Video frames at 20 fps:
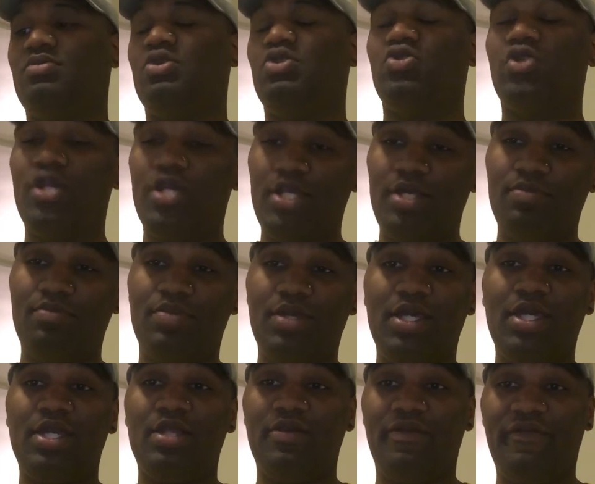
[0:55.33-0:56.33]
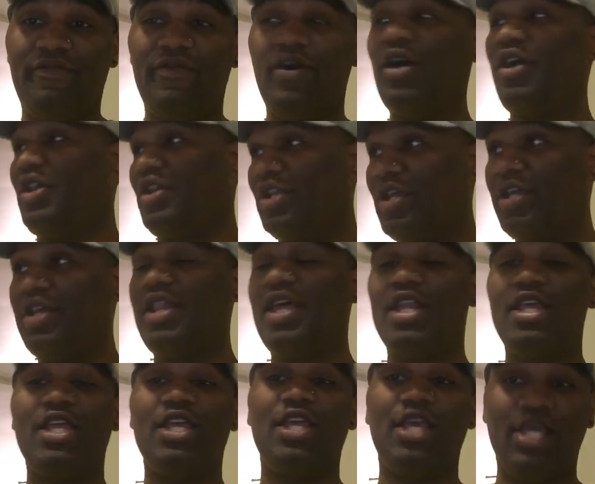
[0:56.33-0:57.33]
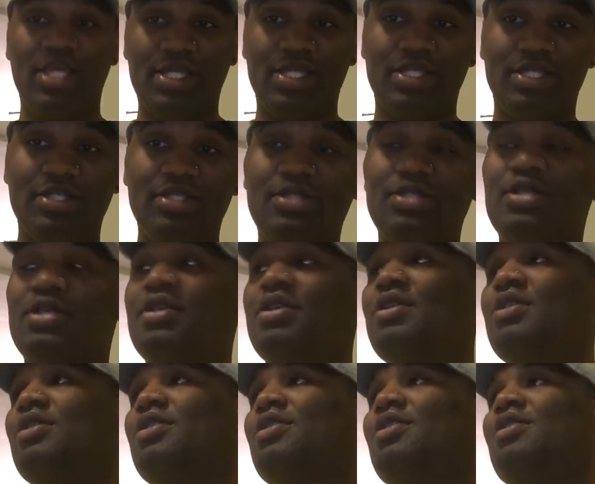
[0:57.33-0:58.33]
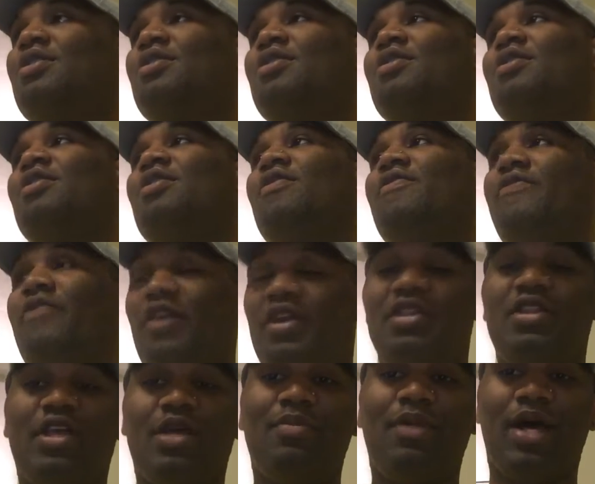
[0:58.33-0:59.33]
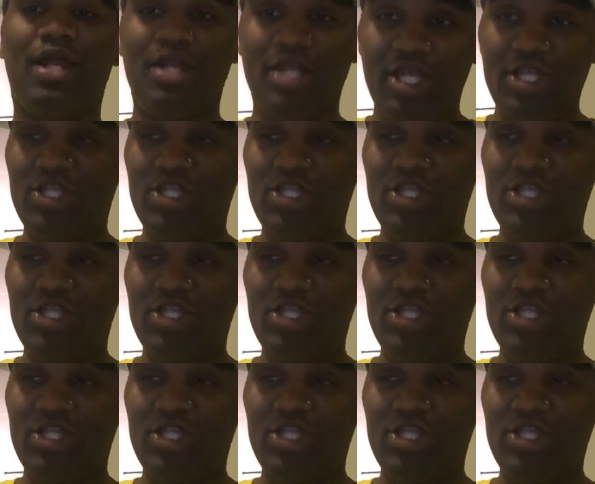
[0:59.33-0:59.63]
Dre, being the fuck nigga that he is, fuck nigga by